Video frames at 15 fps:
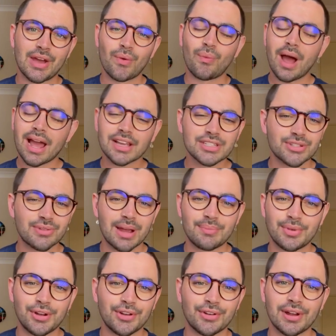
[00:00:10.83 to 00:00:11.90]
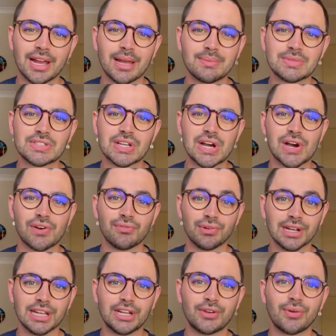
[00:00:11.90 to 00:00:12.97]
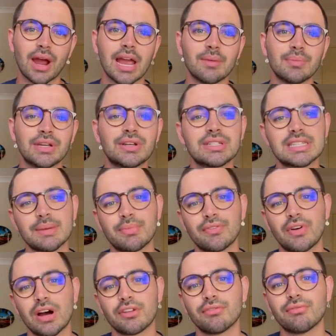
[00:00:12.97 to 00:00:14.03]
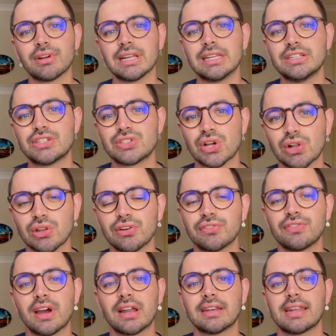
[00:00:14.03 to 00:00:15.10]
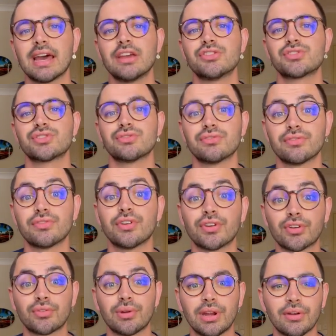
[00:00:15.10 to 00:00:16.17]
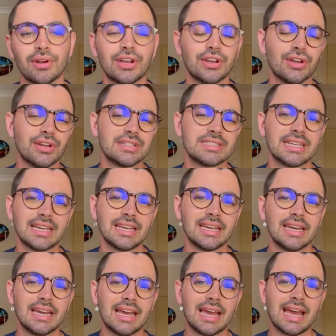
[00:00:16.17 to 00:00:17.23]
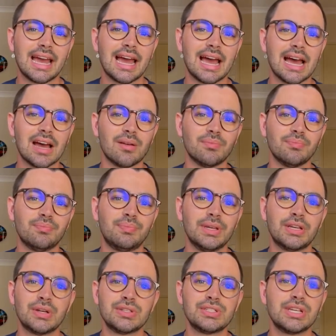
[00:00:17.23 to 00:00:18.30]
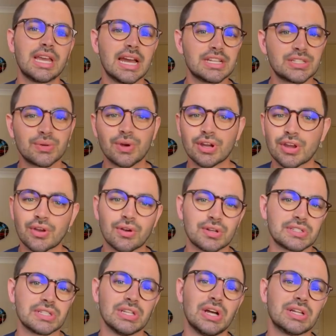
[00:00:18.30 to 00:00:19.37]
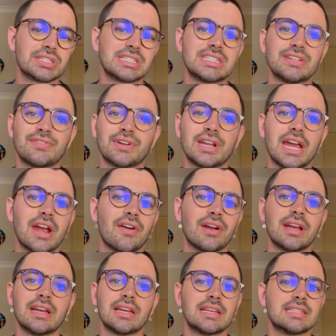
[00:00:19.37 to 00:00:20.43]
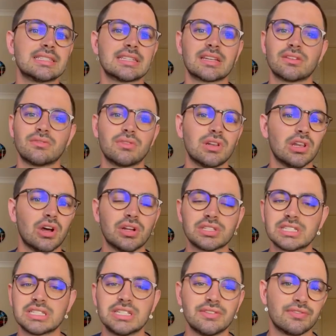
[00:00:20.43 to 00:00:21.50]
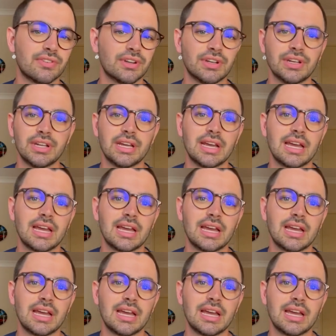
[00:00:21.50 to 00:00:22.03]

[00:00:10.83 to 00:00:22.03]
WACC's grad programs are really great because they provide a really solid foundation for a career in nursing, because you get to work across lots of different areas, lots of different